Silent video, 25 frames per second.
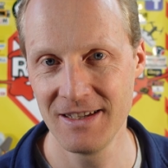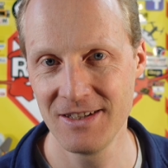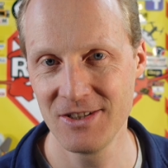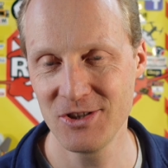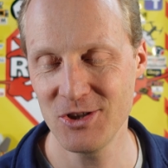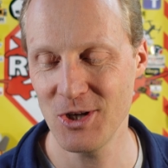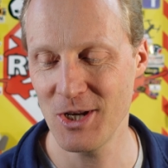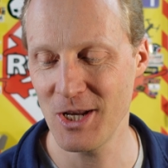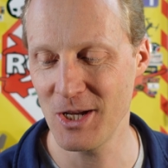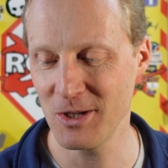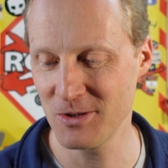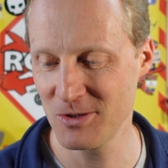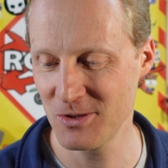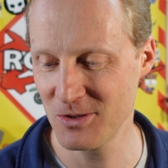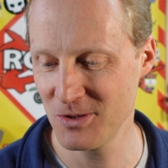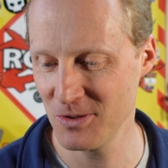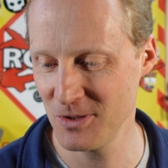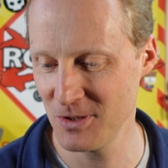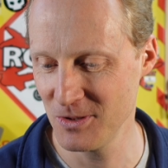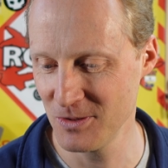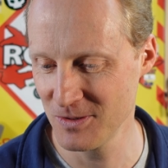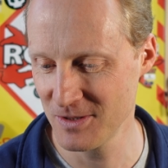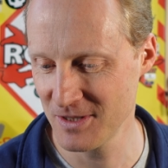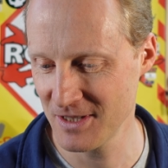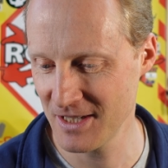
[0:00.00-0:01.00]
Shoutouts to
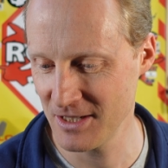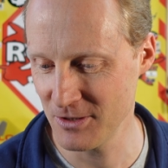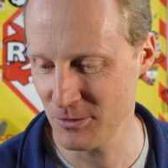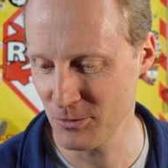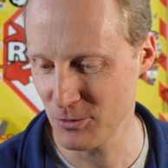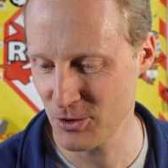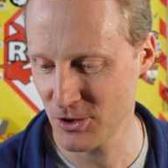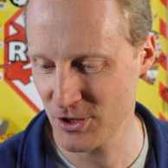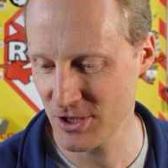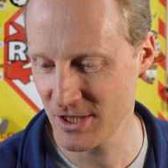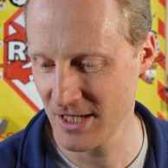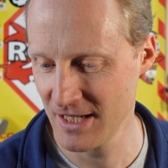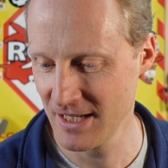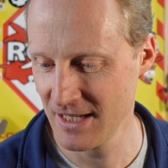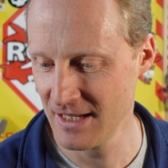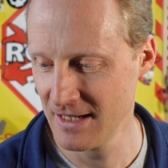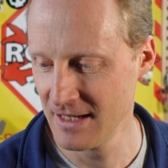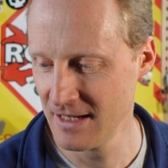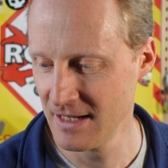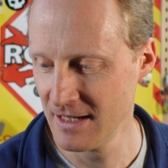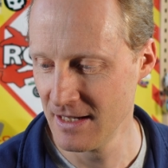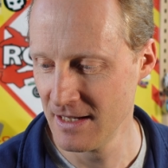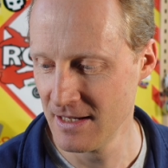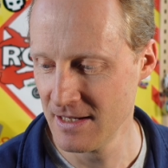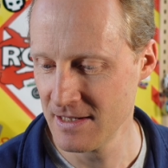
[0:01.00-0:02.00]
you, Skidoosh.
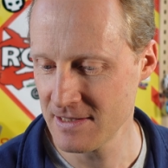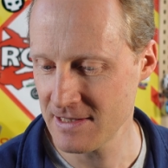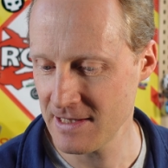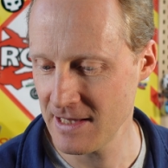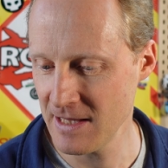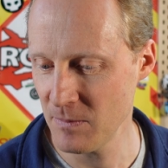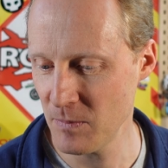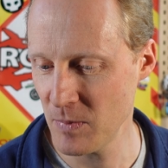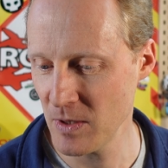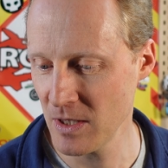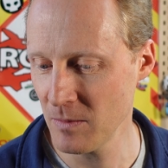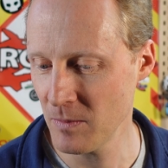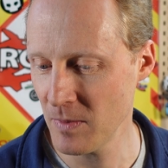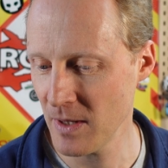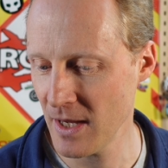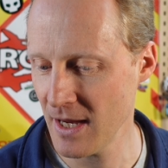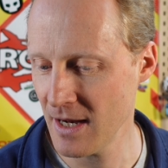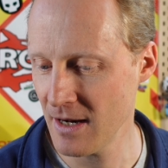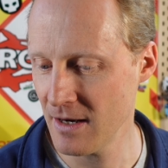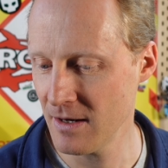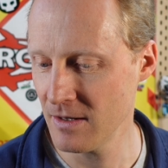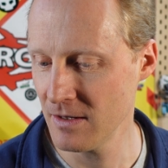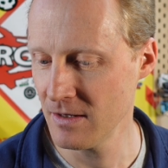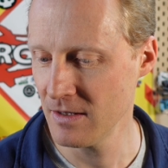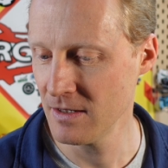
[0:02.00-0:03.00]
Sleeping
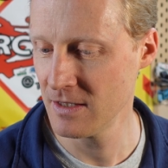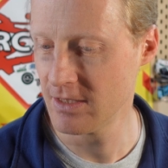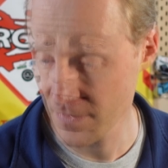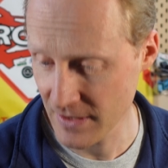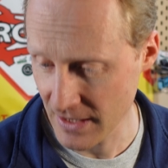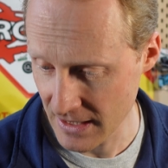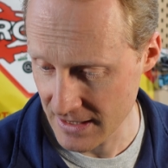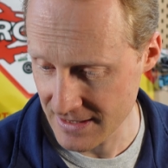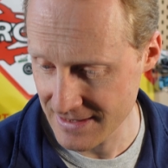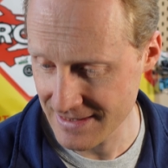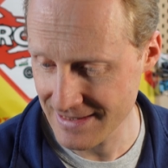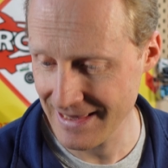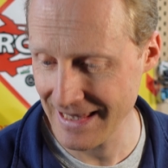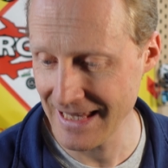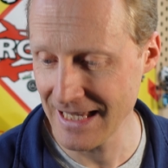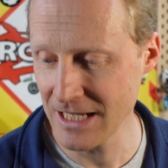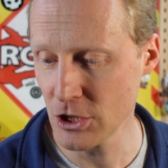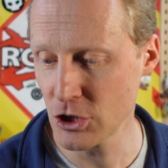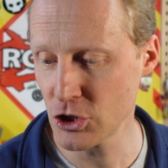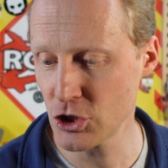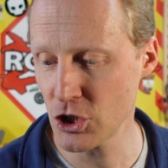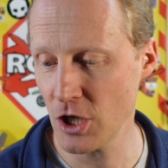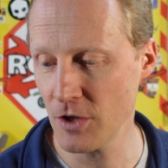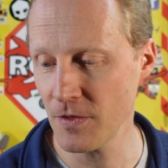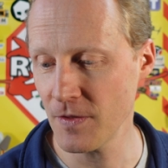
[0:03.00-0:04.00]
Bear,
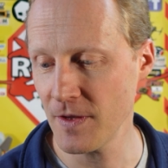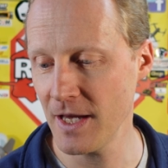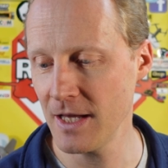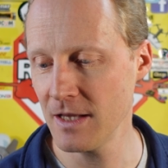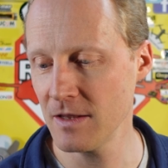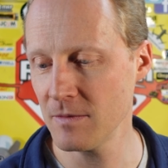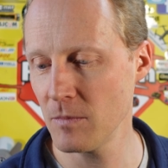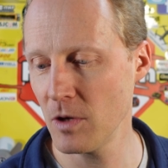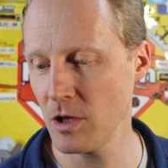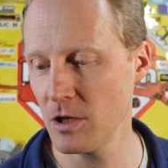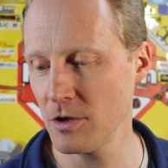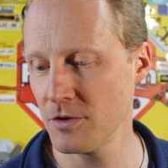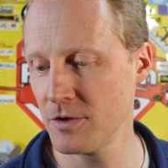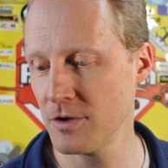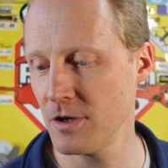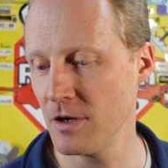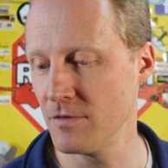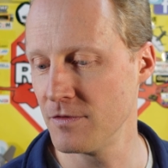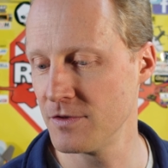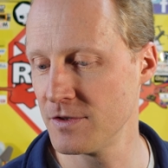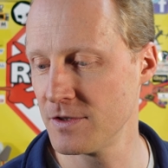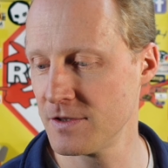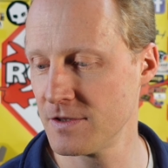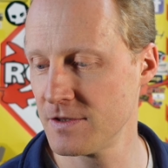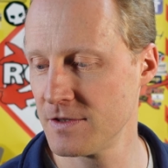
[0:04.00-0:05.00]
Slingshot and
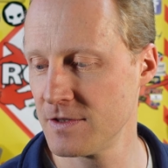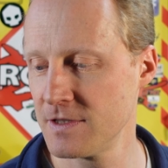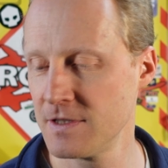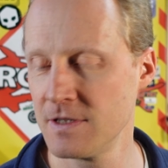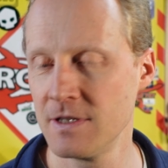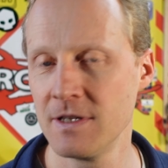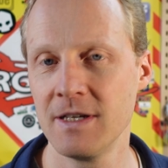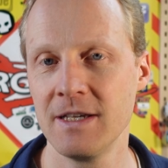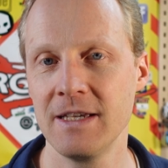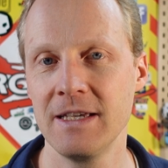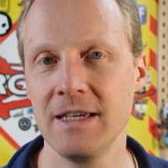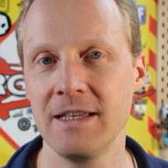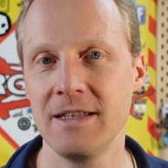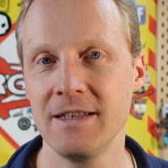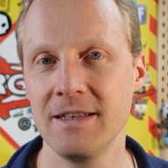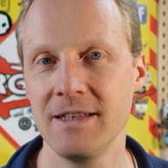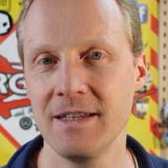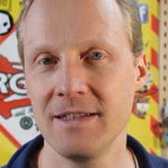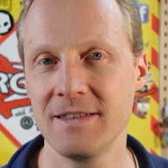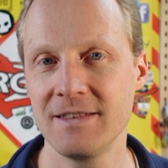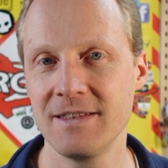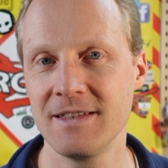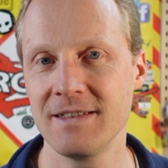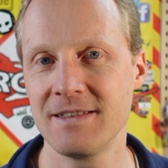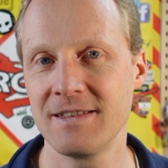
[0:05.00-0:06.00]
Molotovs.
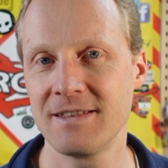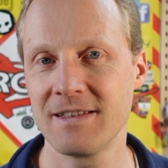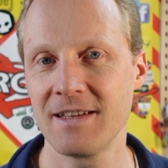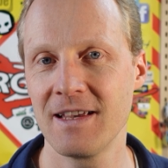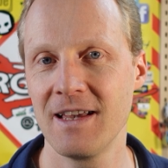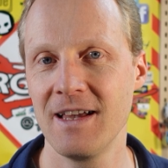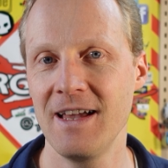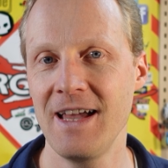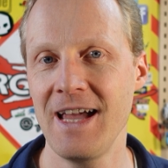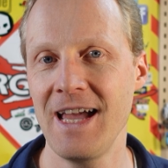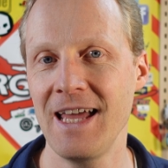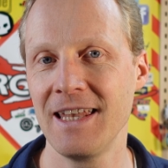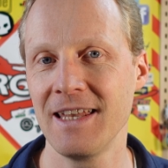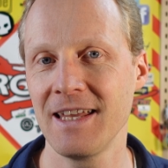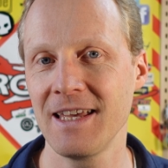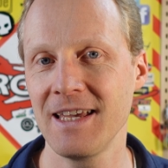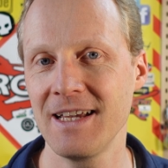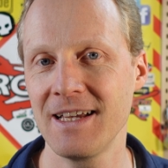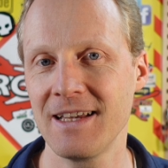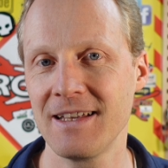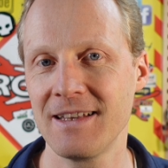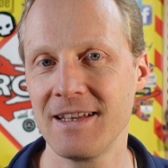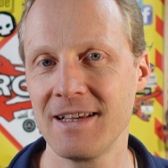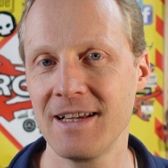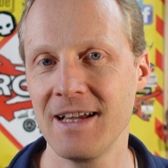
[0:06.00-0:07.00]
This is
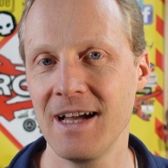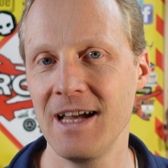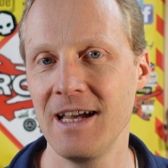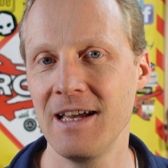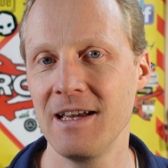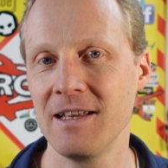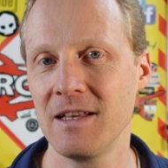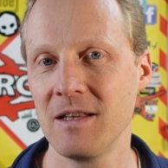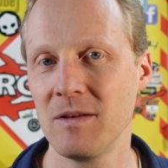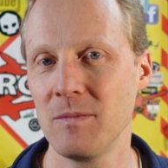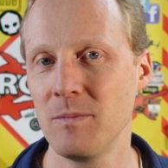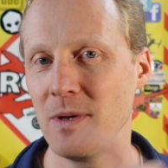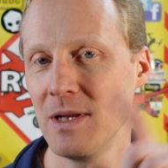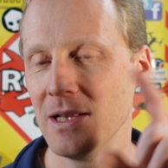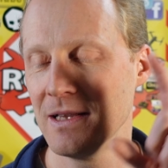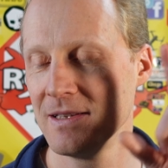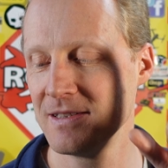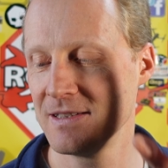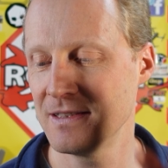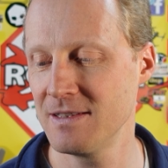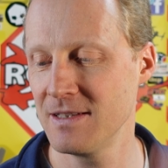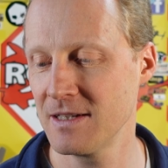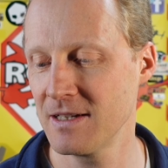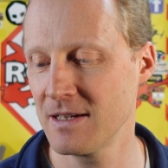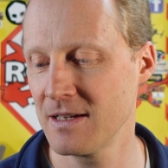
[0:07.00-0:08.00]
Henrik, the guy that
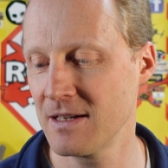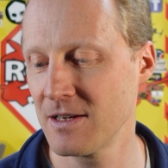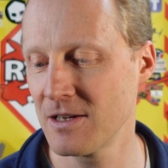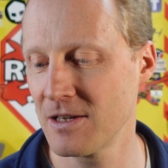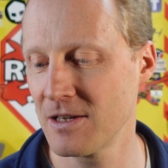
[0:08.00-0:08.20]
builds the